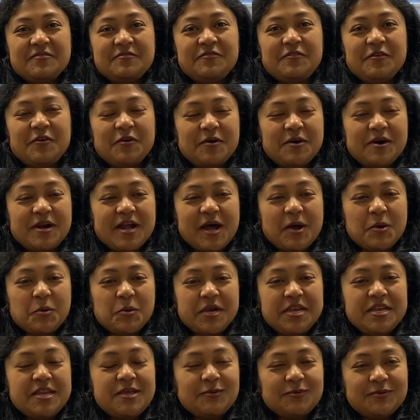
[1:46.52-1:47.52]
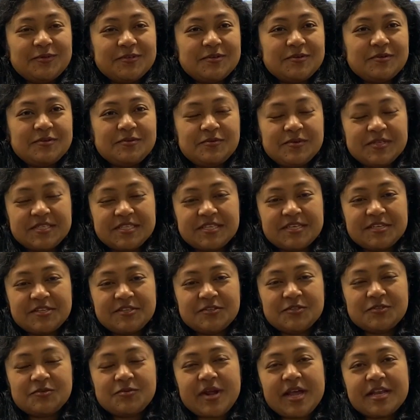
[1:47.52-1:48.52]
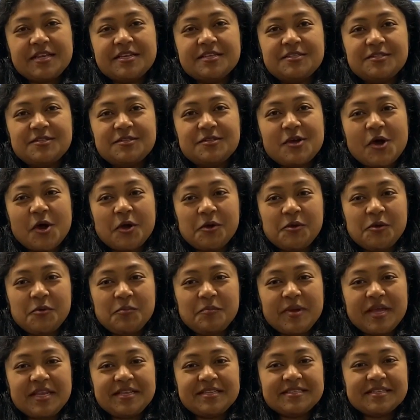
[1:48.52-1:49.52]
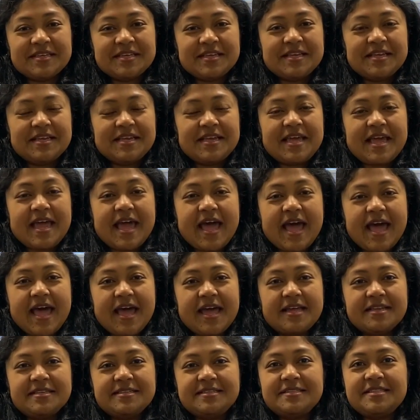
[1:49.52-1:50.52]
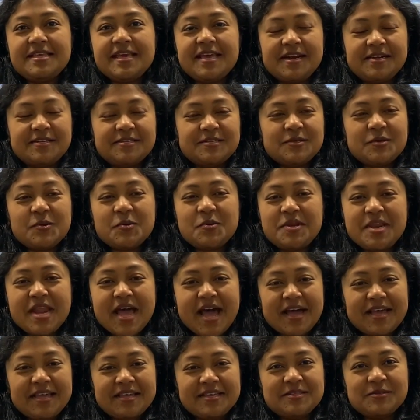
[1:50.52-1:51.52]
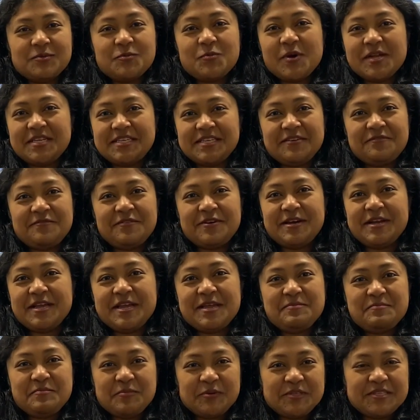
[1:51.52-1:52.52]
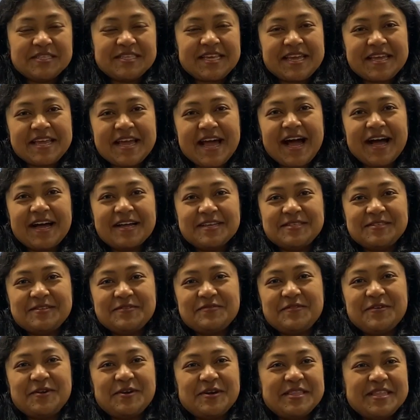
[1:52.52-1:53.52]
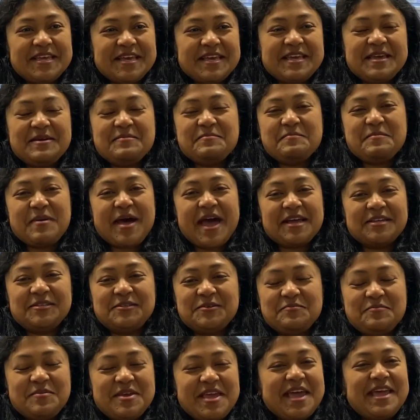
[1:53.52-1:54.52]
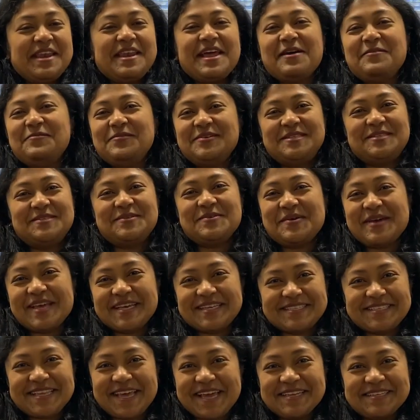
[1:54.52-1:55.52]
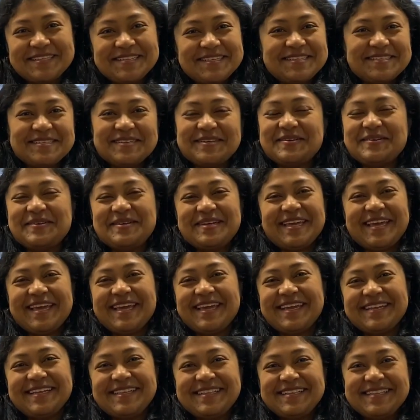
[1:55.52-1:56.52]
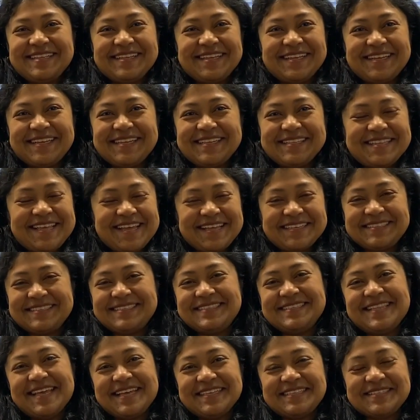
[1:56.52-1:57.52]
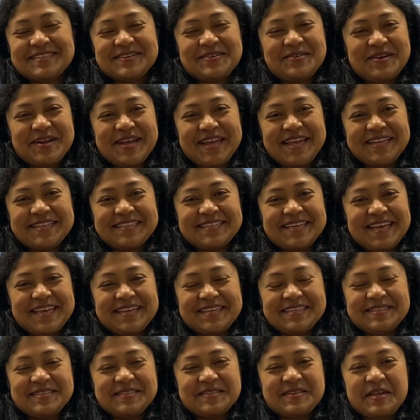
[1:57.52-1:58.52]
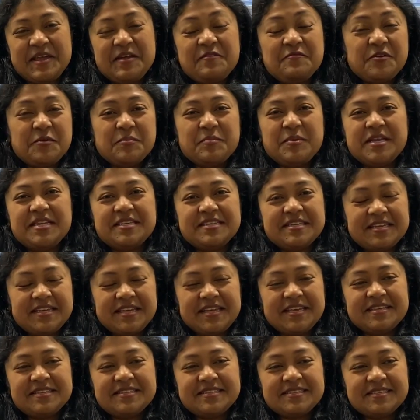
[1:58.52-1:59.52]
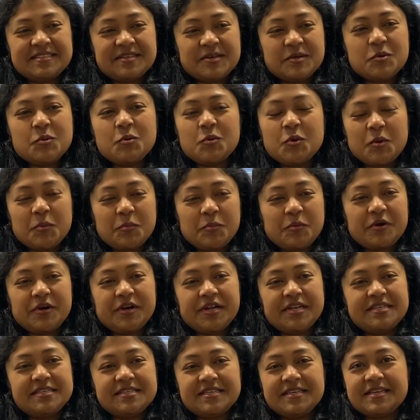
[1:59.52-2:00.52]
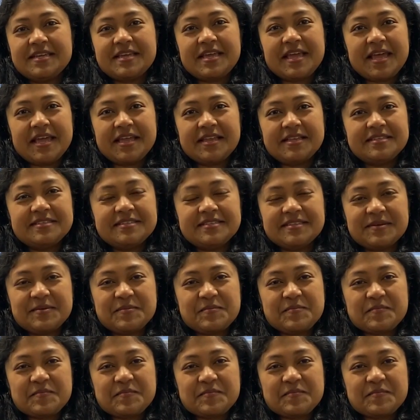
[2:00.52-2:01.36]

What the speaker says: for our new research strategy document. And they are so nice. Whatever inputs I asked for, they came back to me and I was so excited. Okay, that's great. And everybody is cooperating and